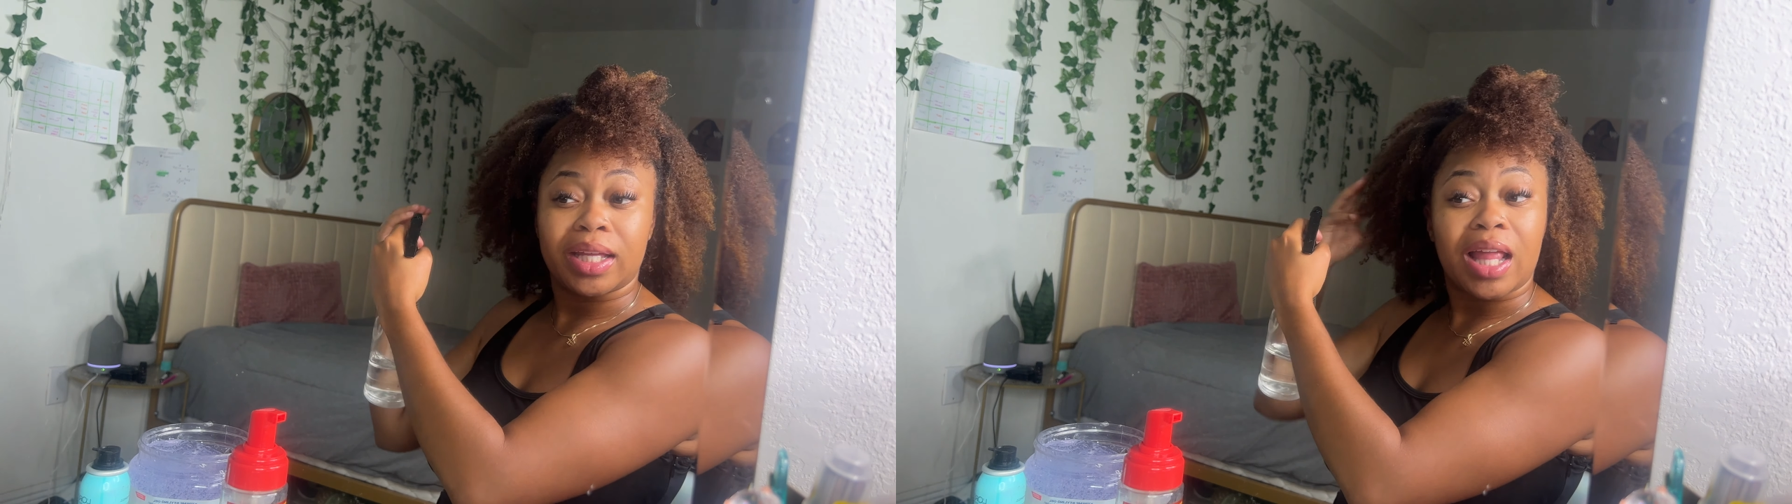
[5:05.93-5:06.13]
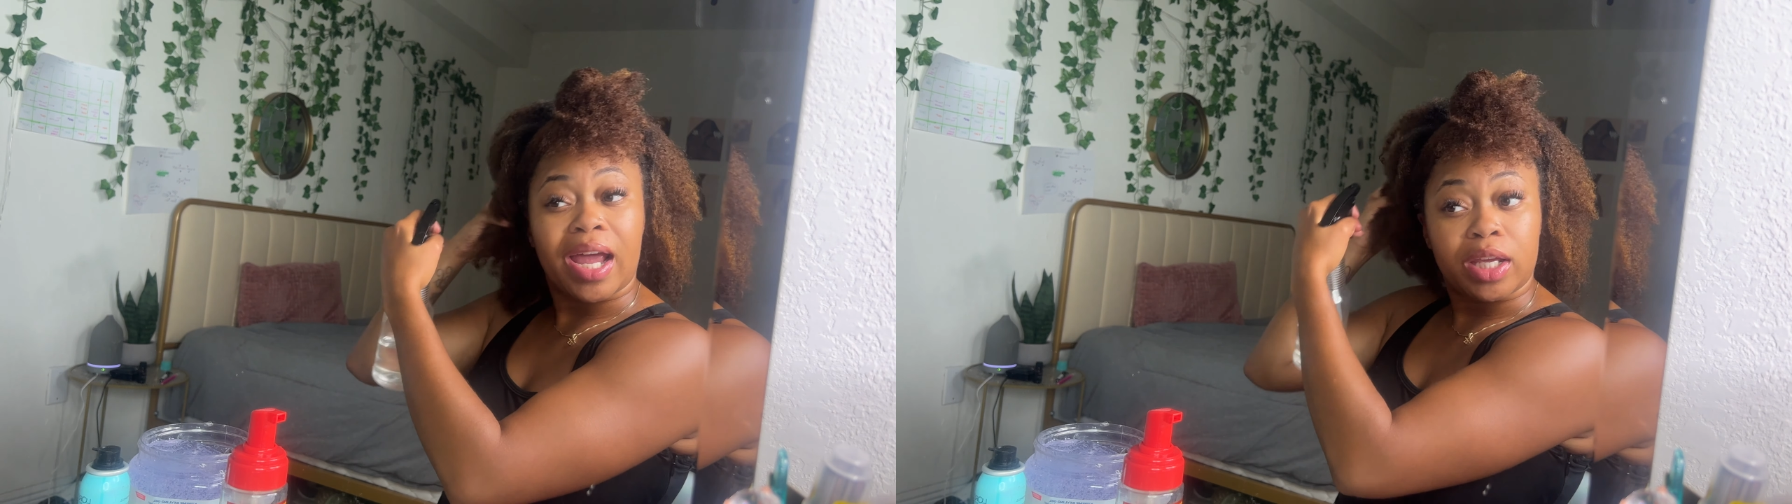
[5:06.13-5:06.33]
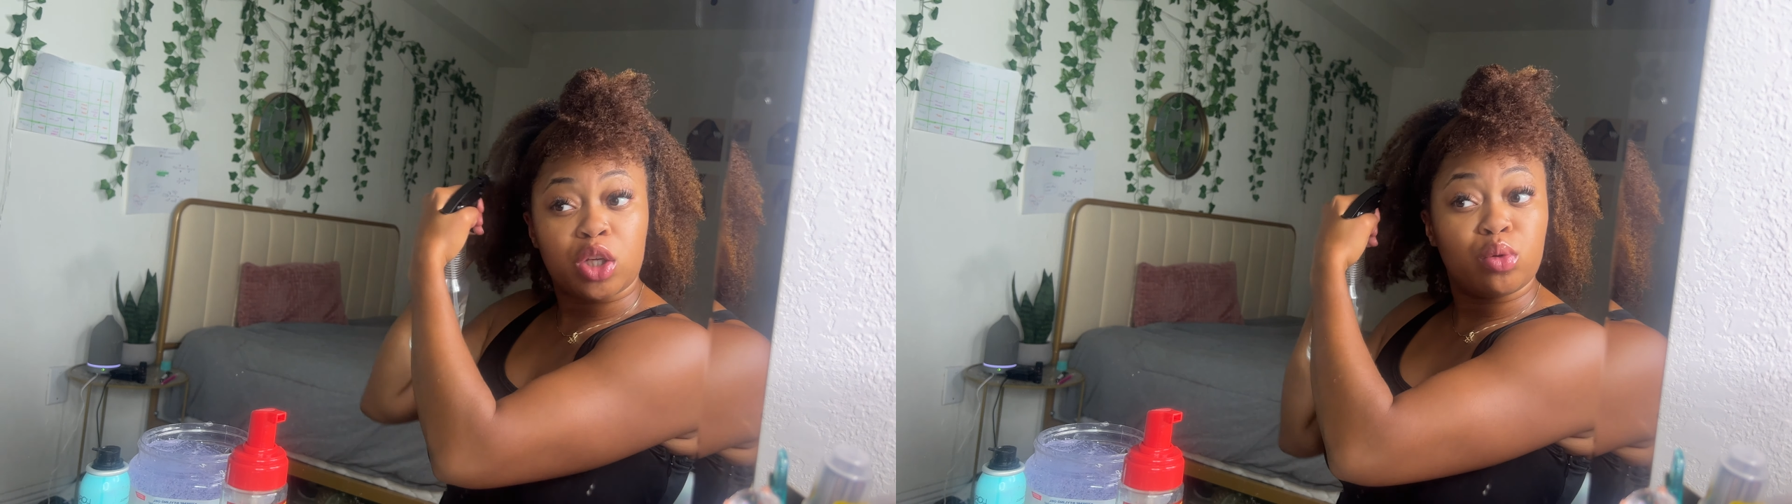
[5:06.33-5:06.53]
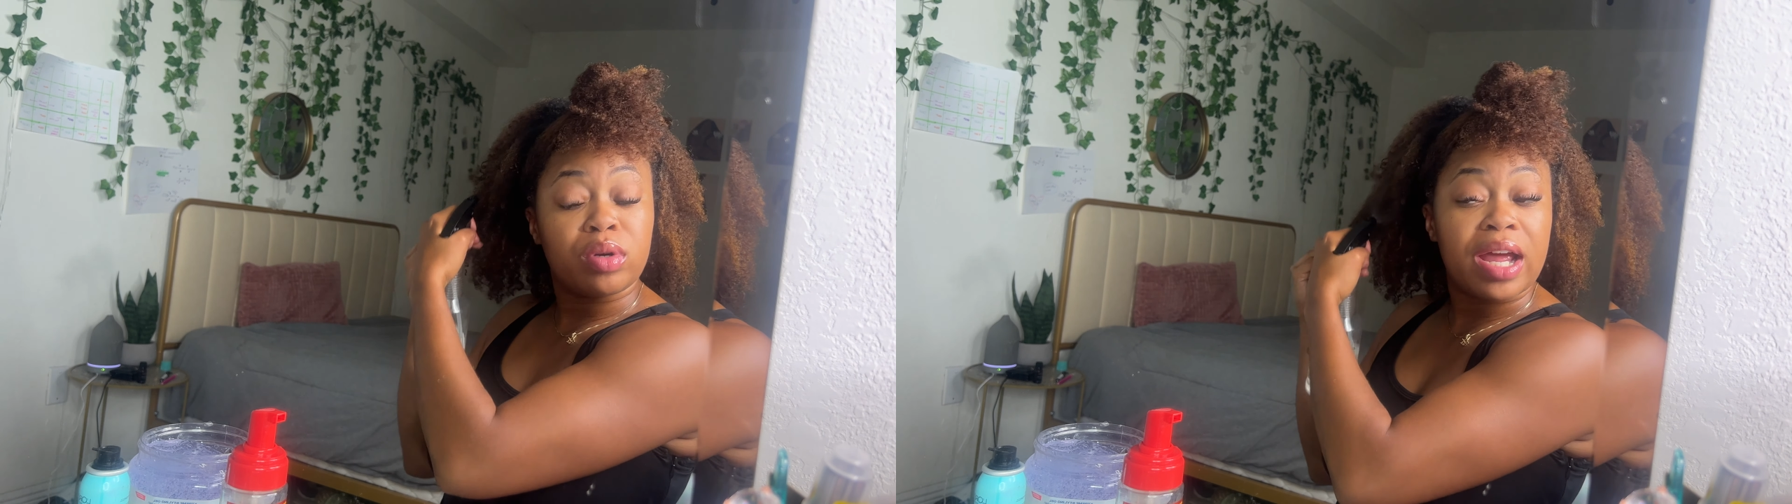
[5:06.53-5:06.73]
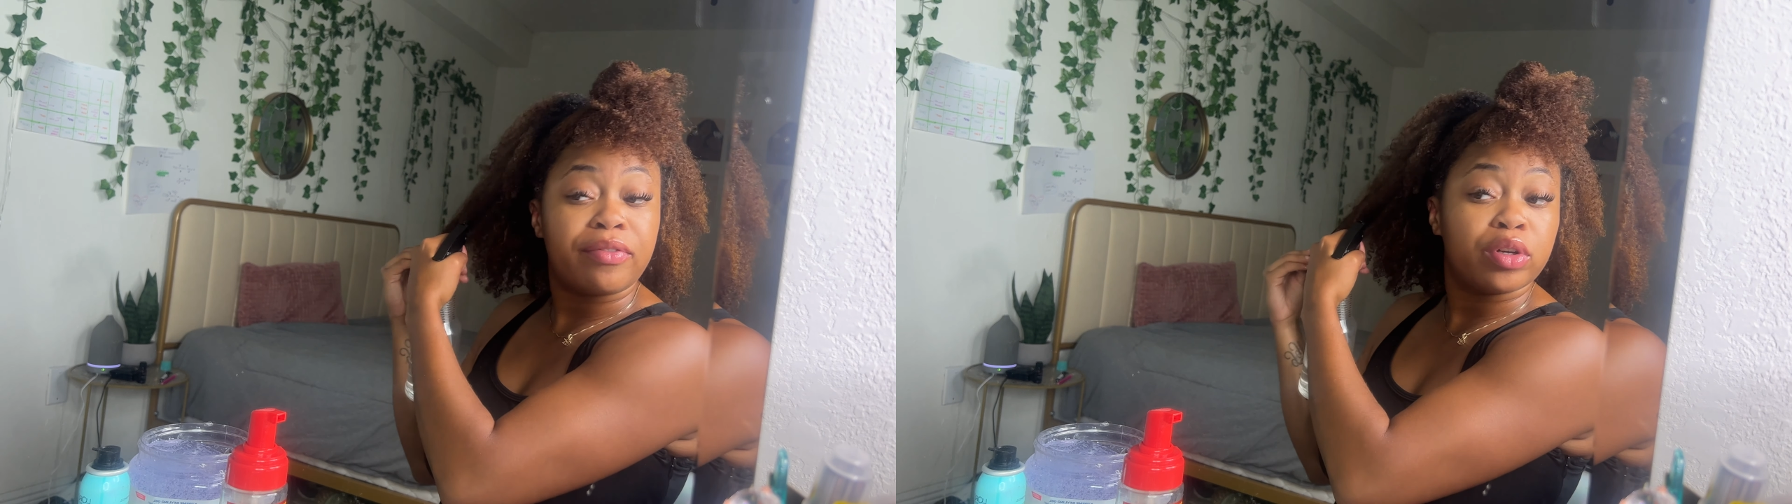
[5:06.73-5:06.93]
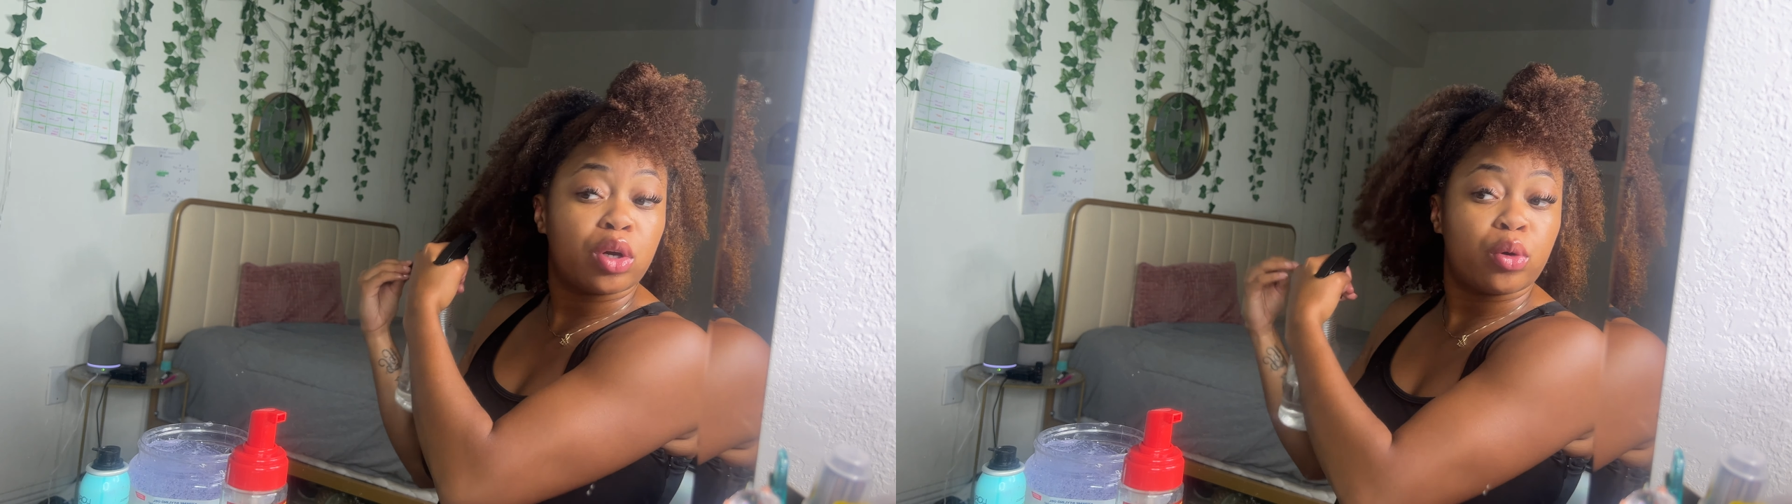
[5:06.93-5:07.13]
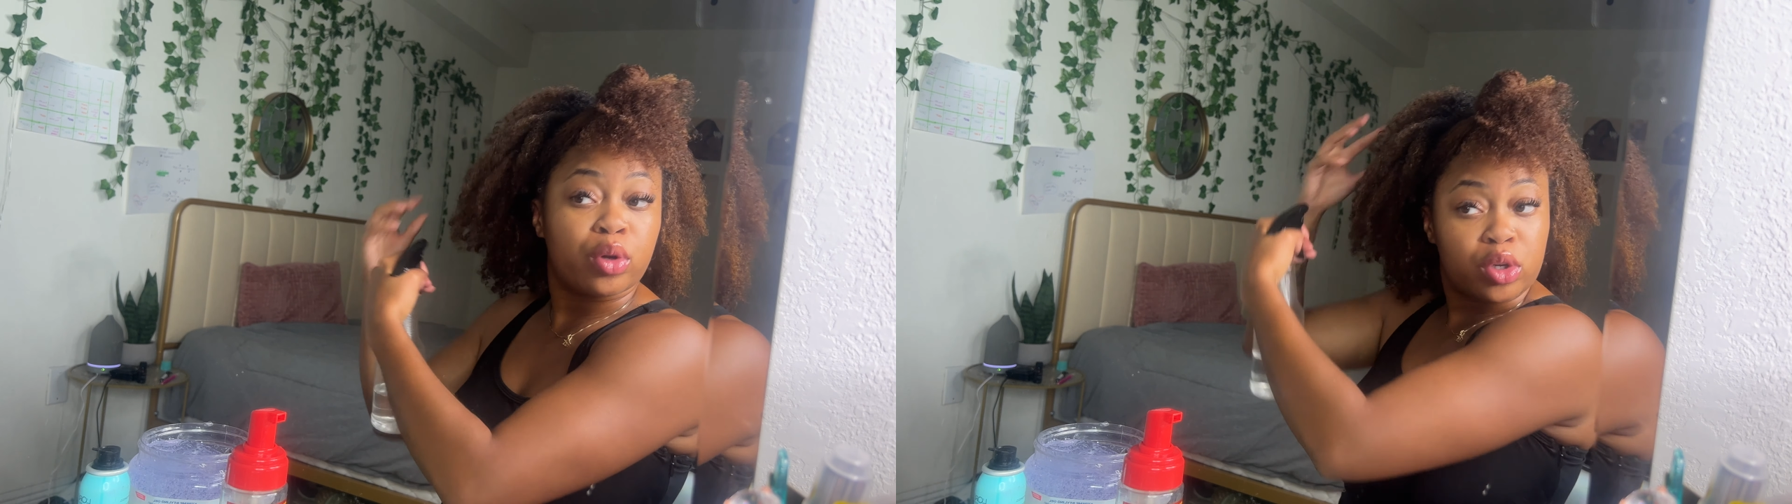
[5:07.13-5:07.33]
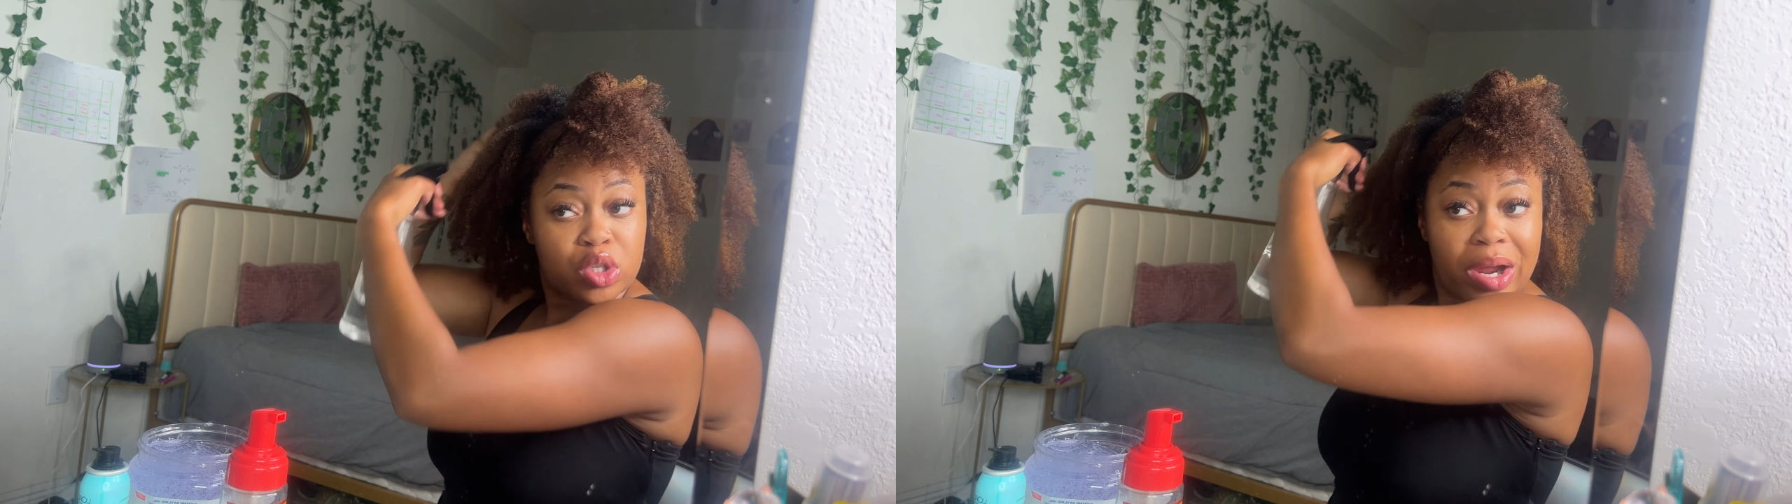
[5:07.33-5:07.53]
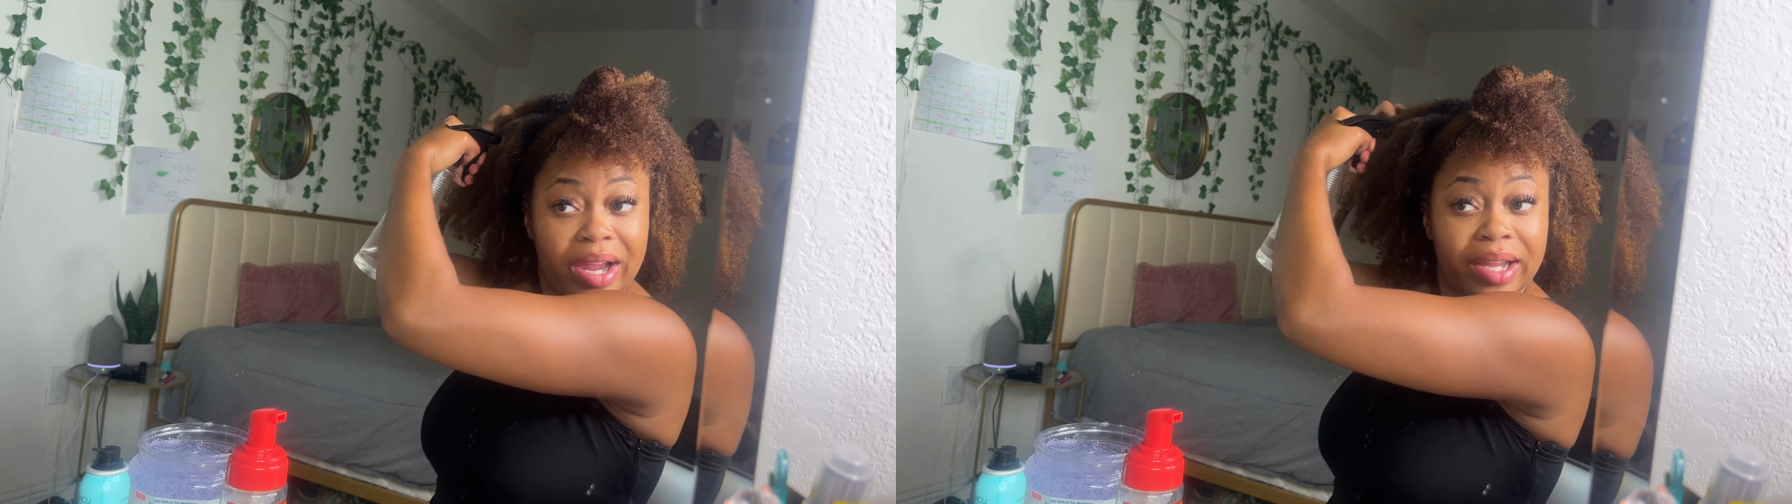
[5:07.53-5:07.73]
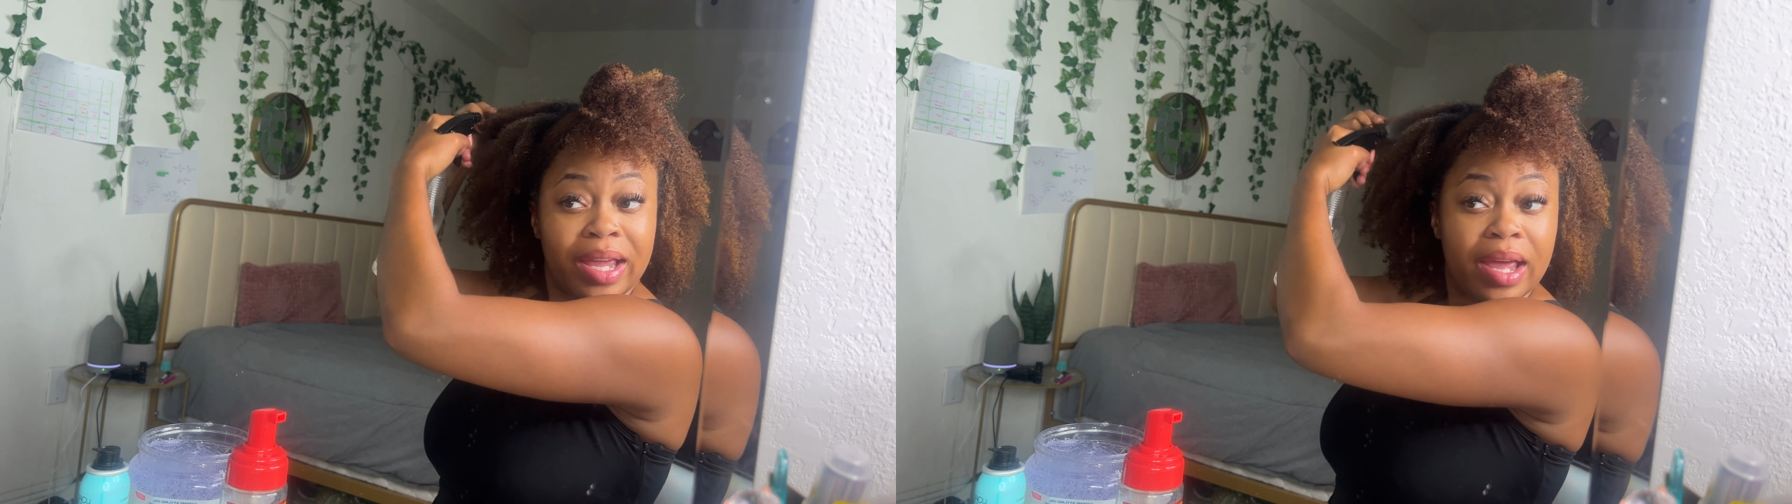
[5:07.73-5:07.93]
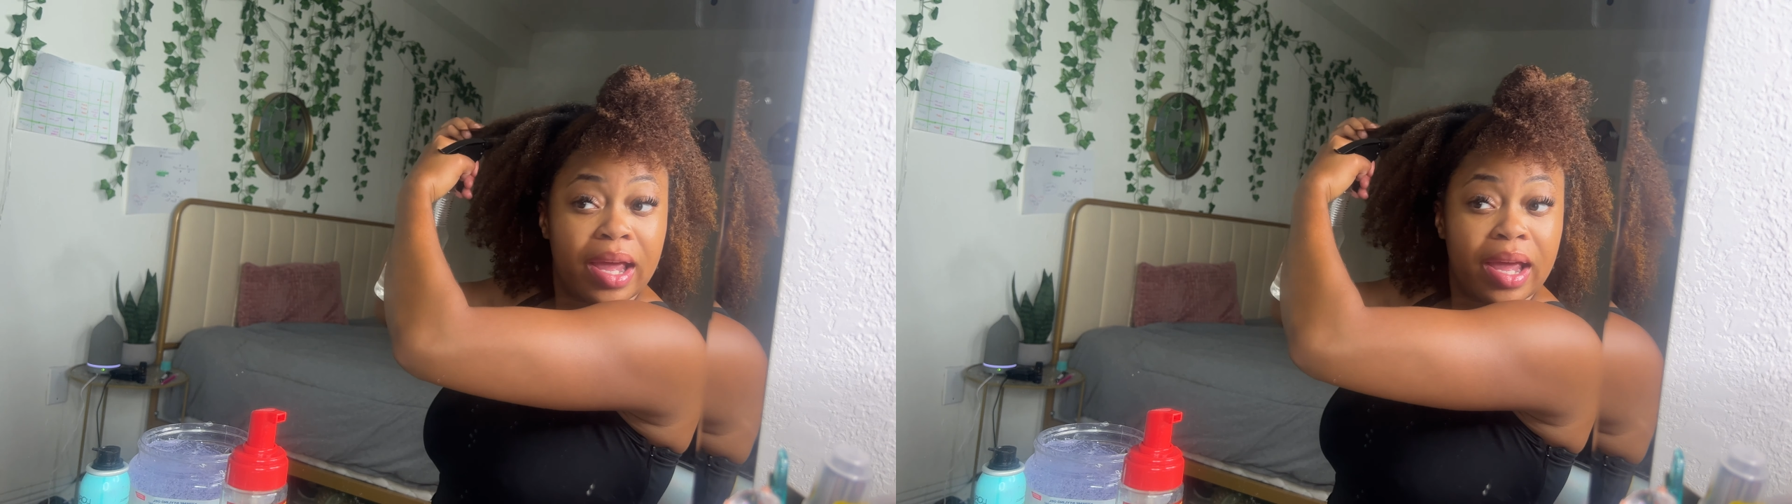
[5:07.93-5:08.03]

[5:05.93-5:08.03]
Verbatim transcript: Like, you never know who you're trying